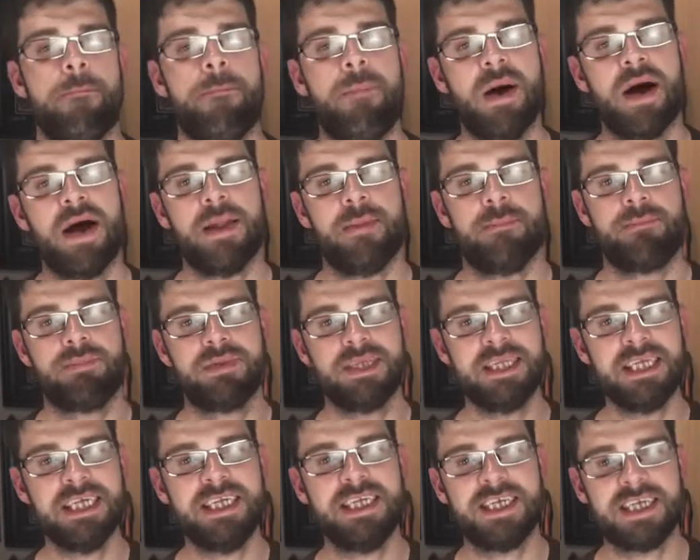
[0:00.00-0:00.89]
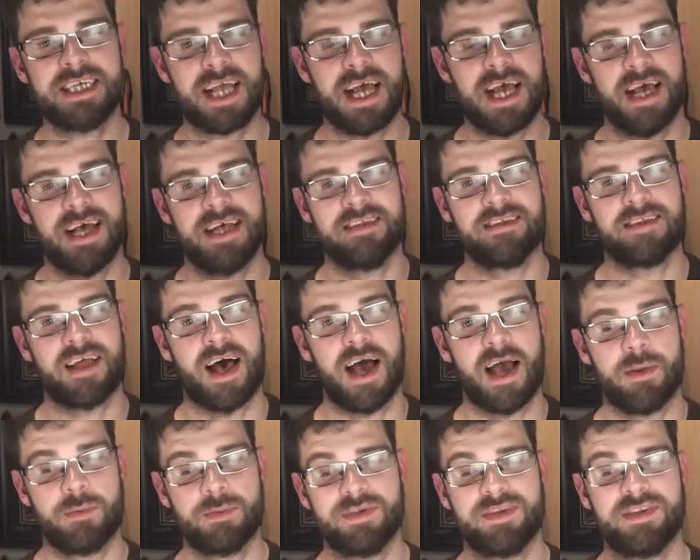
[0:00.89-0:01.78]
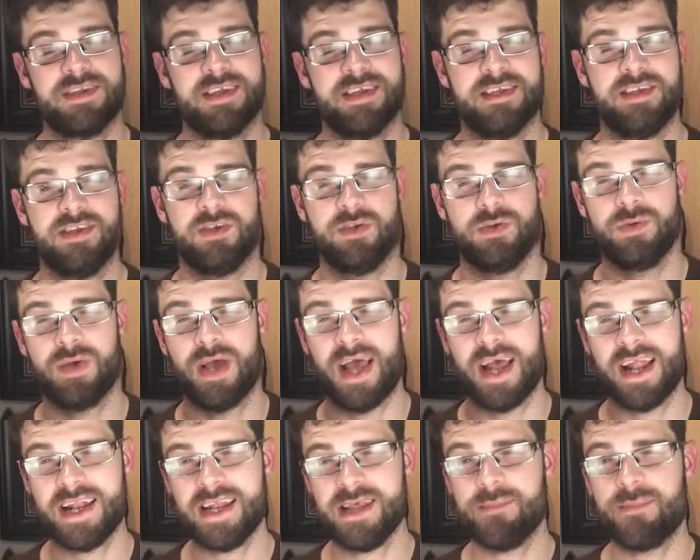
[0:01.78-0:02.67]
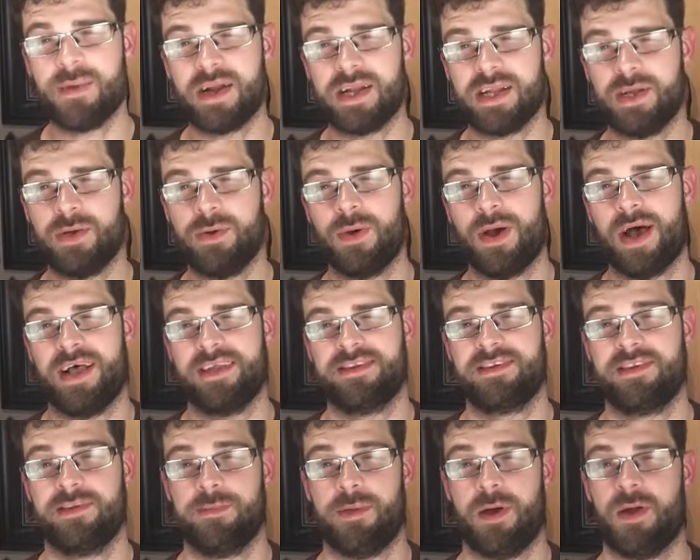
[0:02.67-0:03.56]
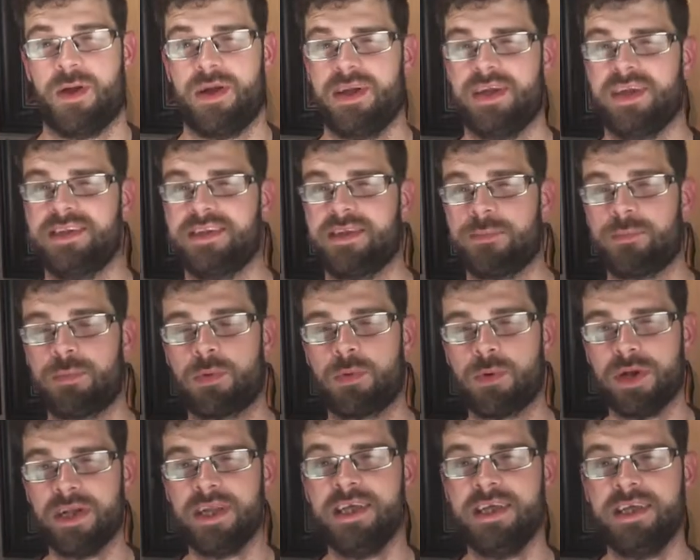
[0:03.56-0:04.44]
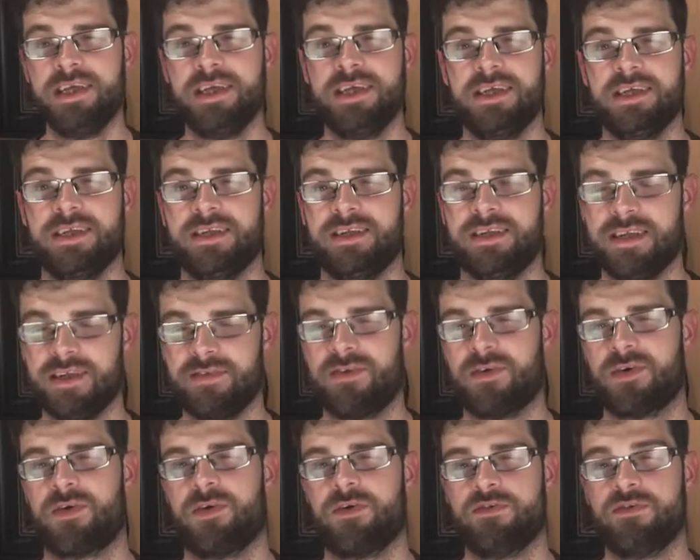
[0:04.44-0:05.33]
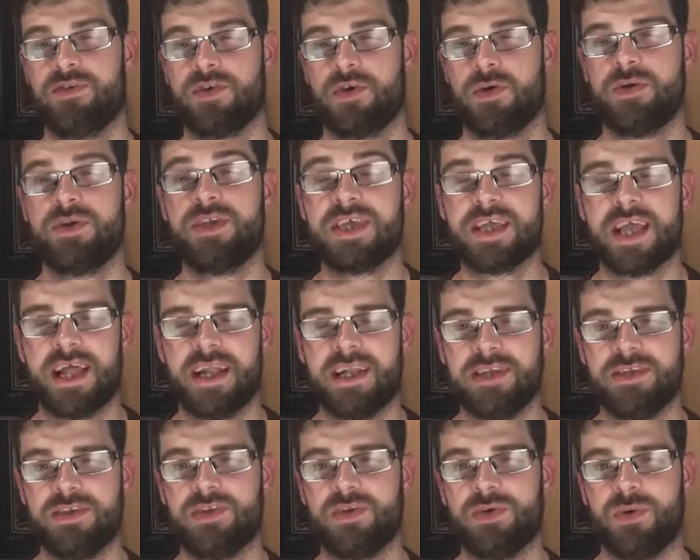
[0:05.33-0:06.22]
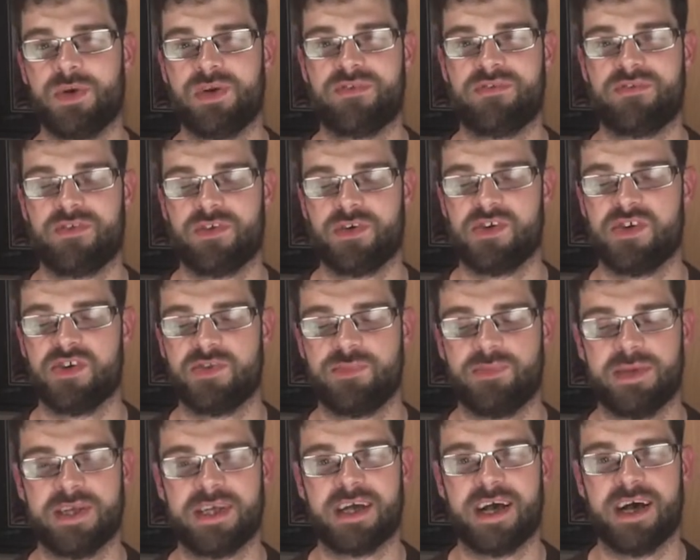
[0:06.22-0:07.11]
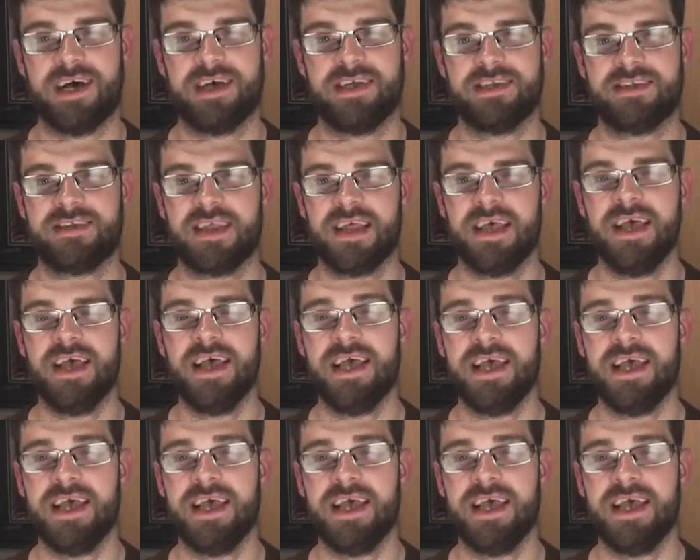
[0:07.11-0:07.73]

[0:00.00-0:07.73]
But Bleach, as I will say to anybody who asks about it, is a pretty difficult show to get into at first, because